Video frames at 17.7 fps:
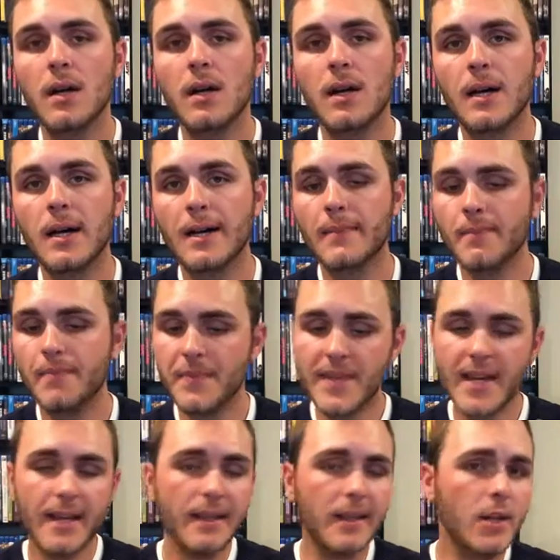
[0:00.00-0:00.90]
Um,
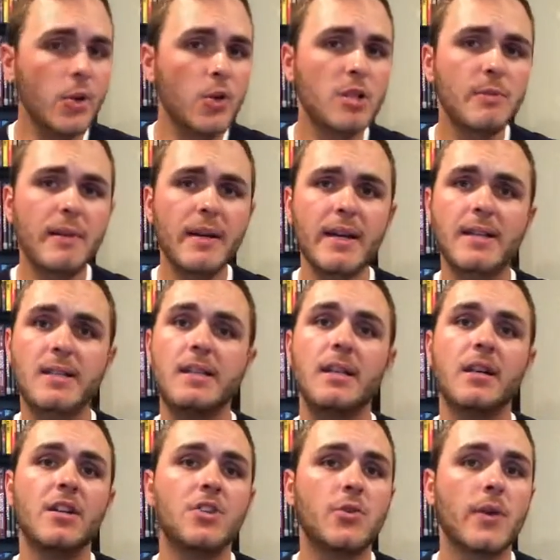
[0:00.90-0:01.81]
daily news
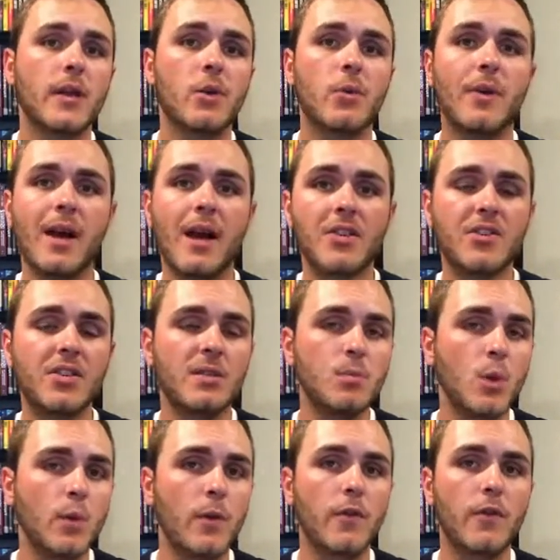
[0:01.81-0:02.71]
bits, trailer reactions,
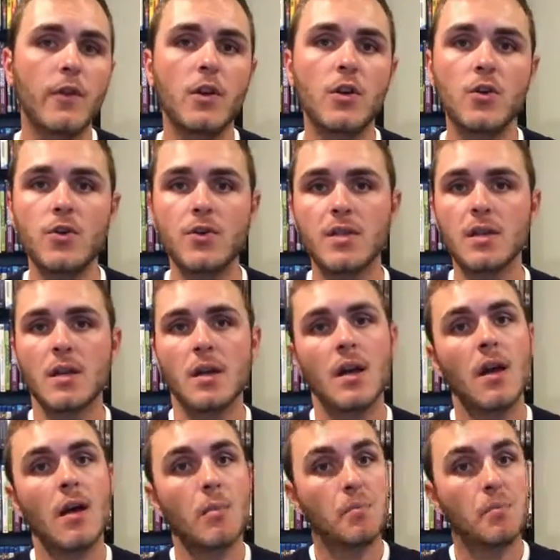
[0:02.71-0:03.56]
movie reviews,